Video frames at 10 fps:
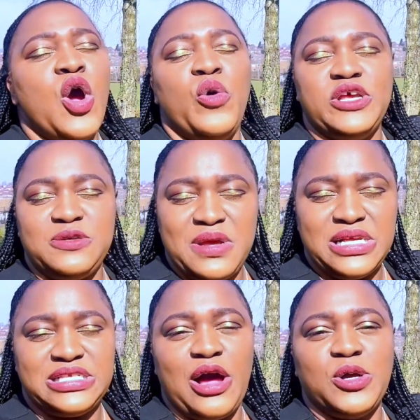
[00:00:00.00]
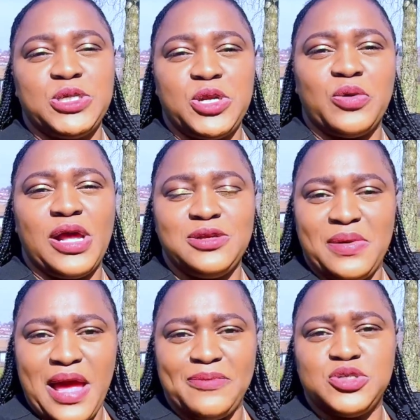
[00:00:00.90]
which means they're also not going to be
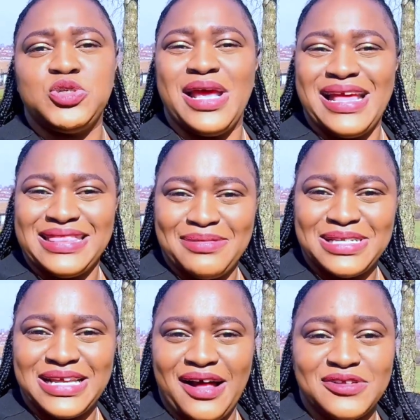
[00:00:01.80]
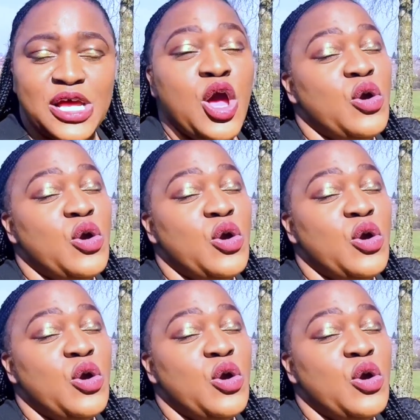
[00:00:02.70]
able to toilet themselves,